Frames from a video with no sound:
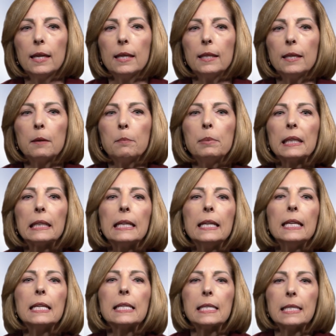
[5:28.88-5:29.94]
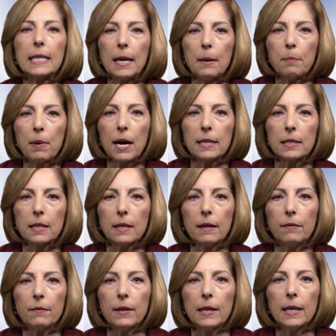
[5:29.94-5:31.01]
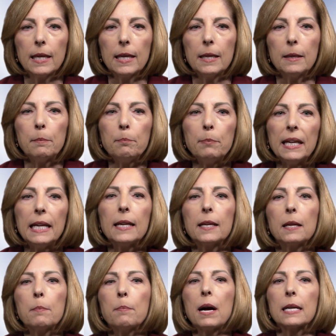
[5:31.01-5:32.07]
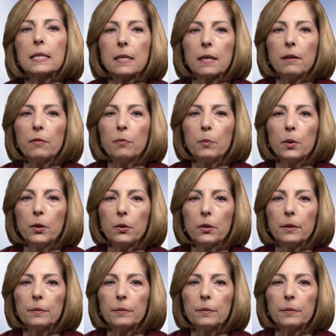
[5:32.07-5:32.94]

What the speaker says: the ability to stay positive, and being in a positive mood.